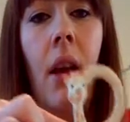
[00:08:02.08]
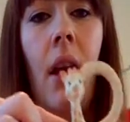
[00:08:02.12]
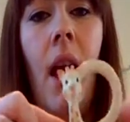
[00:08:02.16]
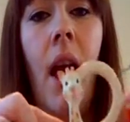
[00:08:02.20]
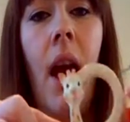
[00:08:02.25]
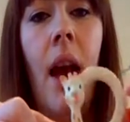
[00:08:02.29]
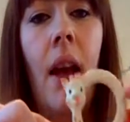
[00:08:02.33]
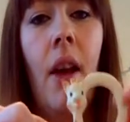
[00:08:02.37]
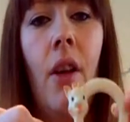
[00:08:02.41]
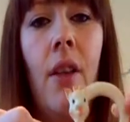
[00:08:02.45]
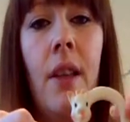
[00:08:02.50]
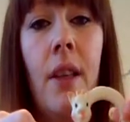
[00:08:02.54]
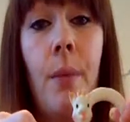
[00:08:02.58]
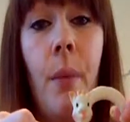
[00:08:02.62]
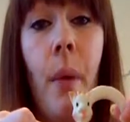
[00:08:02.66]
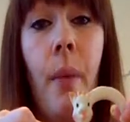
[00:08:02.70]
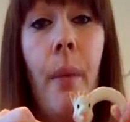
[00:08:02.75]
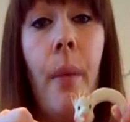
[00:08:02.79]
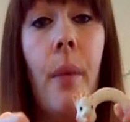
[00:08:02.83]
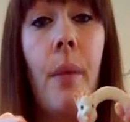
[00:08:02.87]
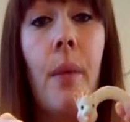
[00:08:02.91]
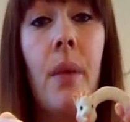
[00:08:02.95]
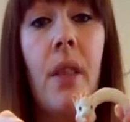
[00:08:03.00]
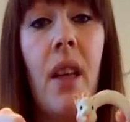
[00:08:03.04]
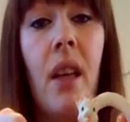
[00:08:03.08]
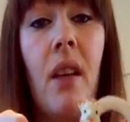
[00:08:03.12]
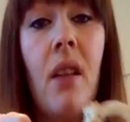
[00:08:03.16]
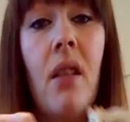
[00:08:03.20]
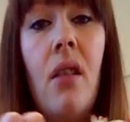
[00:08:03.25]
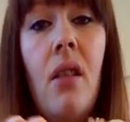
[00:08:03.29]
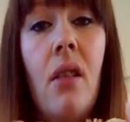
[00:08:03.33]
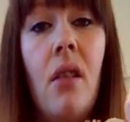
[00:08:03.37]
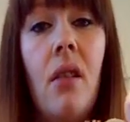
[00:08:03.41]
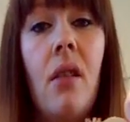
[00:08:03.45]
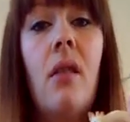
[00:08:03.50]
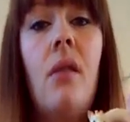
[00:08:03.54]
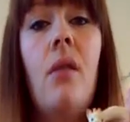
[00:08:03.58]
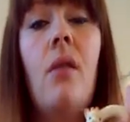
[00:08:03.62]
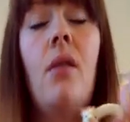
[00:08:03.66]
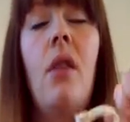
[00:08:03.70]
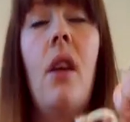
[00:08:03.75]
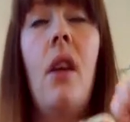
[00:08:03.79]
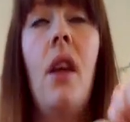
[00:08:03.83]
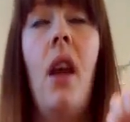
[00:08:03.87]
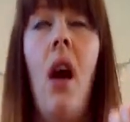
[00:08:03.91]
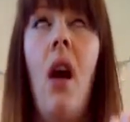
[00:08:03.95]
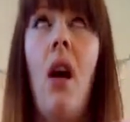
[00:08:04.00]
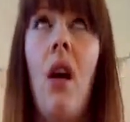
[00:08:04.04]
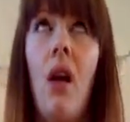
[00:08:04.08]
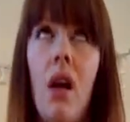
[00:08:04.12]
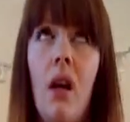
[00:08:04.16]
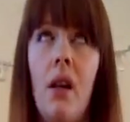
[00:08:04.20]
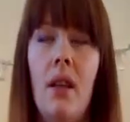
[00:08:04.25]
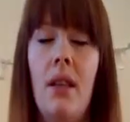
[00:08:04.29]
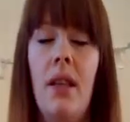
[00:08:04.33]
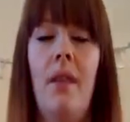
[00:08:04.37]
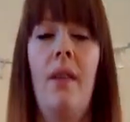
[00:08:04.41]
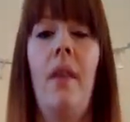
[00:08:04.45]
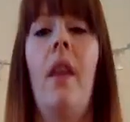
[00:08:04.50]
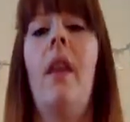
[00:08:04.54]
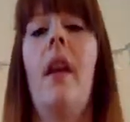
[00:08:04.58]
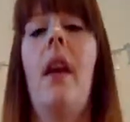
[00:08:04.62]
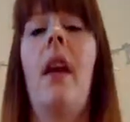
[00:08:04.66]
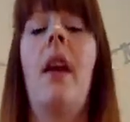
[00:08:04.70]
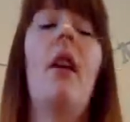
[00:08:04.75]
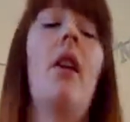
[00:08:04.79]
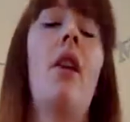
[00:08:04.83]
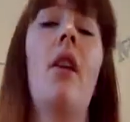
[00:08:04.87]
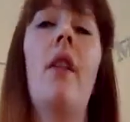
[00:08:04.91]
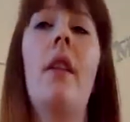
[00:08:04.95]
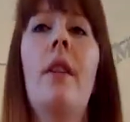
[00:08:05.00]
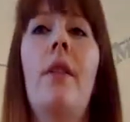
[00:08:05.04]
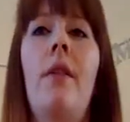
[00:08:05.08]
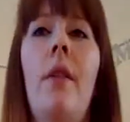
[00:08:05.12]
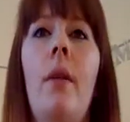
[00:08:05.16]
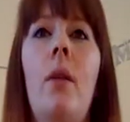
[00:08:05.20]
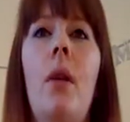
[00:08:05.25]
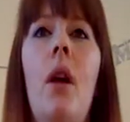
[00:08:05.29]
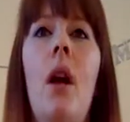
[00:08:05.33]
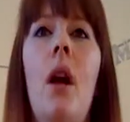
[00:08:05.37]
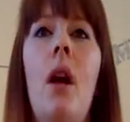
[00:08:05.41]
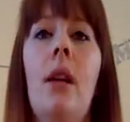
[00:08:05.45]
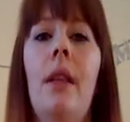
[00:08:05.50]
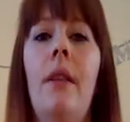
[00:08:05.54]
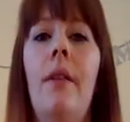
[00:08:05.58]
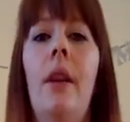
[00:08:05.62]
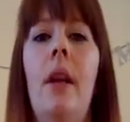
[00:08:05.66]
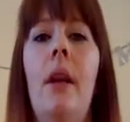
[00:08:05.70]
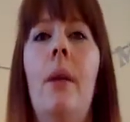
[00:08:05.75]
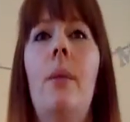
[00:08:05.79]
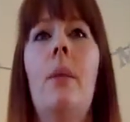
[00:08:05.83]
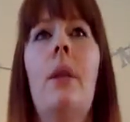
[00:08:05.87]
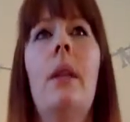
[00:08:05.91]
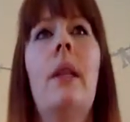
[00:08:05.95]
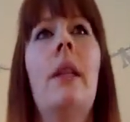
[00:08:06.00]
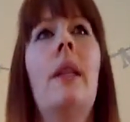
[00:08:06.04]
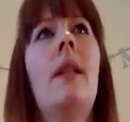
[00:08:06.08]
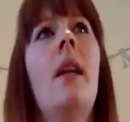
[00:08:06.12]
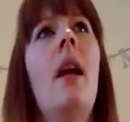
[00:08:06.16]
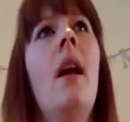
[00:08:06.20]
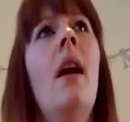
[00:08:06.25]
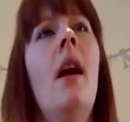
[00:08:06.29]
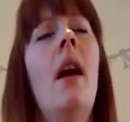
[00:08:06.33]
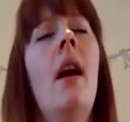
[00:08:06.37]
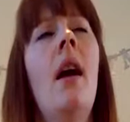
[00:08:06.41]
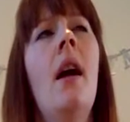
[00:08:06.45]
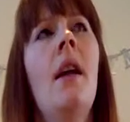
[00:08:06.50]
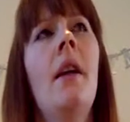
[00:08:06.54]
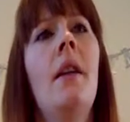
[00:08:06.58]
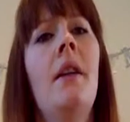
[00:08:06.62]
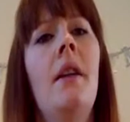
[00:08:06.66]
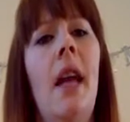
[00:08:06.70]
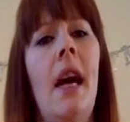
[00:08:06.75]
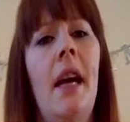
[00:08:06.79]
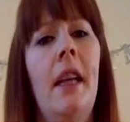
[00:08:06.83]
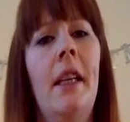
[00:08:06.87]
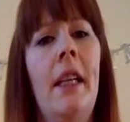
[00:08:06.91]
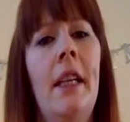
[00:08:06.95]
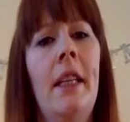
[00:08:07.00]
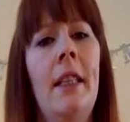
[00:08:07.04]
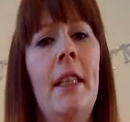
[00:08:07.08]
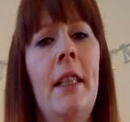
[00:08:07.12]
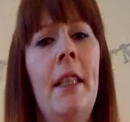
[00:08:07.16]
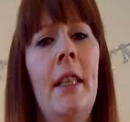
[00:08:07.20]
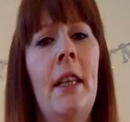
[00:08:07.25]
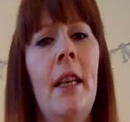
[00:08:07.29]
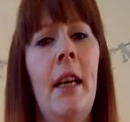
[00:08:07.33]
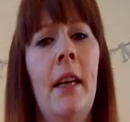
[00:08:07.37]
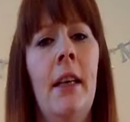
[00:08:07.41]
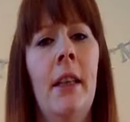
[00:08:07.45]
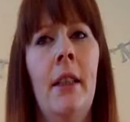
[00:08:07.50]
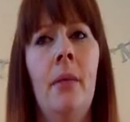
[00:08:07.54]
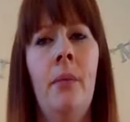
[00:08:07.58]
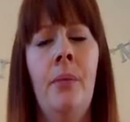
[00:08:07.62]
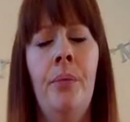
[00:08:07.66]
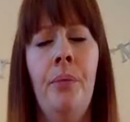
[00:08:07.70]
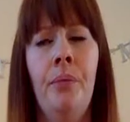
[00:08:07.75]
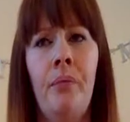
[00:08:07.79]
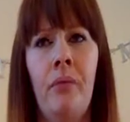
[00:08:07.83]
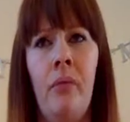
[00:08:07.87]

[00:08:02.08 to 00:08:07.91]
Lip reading: I got this when we was in Cardiff. I think I got this from Cardiff, and it was £9.99.